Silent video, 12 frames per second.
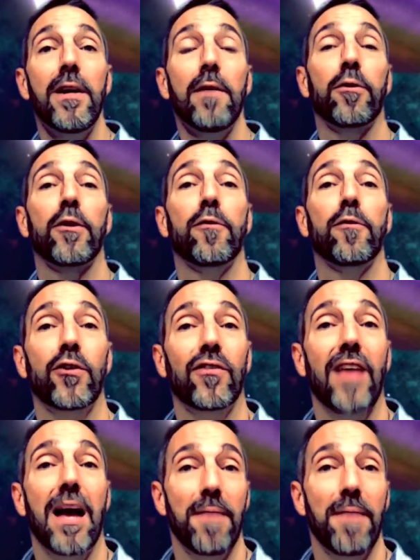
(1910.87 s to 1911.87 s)
for the first
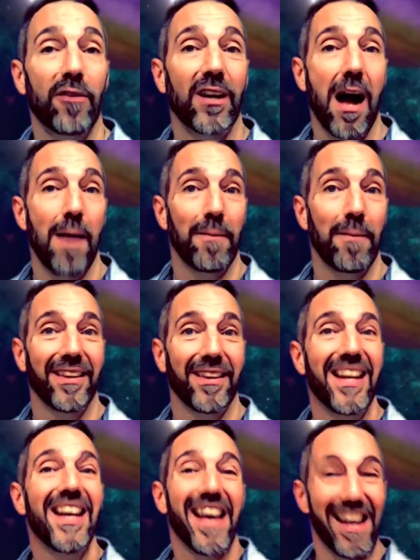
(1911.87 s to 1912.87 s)
time ever commented,
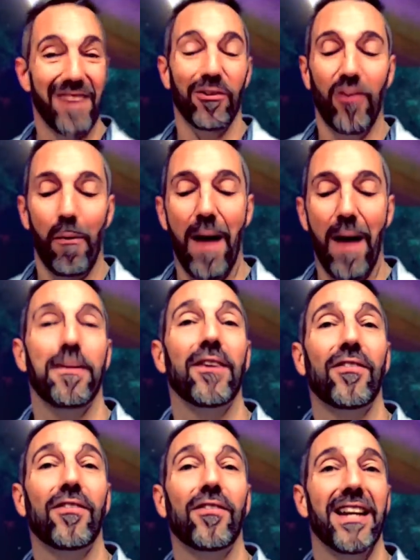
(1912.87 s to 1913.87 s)
and I was so happy to
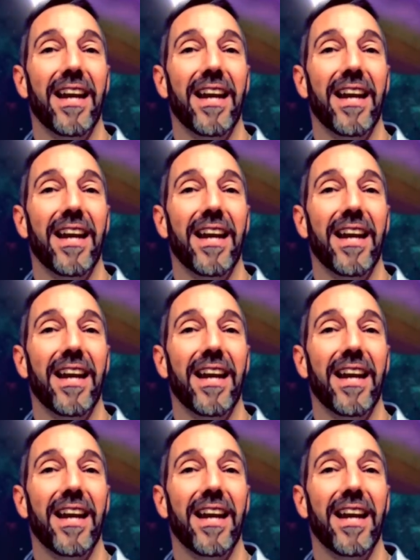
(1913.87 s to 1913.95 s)
see it.